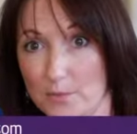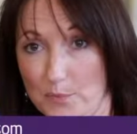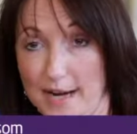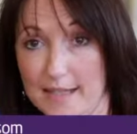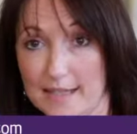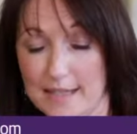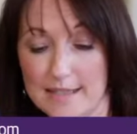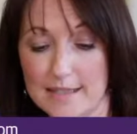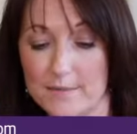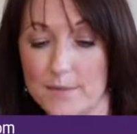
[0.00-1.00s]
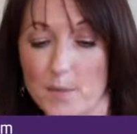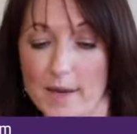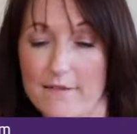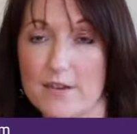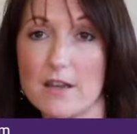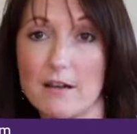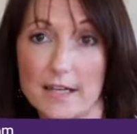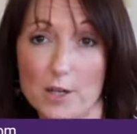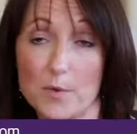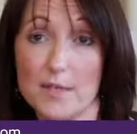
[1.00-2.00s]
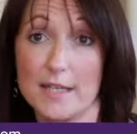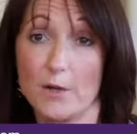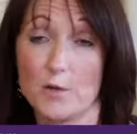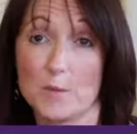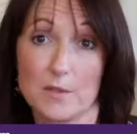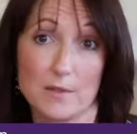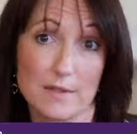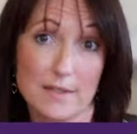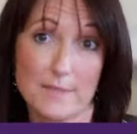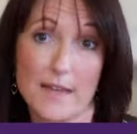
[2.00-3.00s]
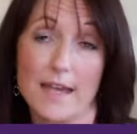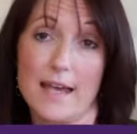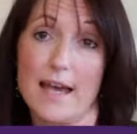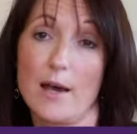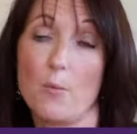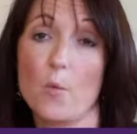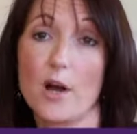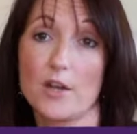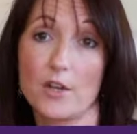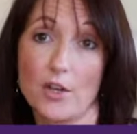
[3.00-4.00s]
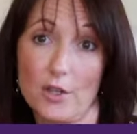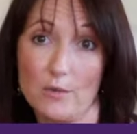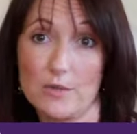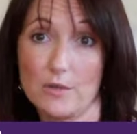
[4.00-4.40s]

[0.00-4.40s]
practices, we have 9 community hospitals and 1 acute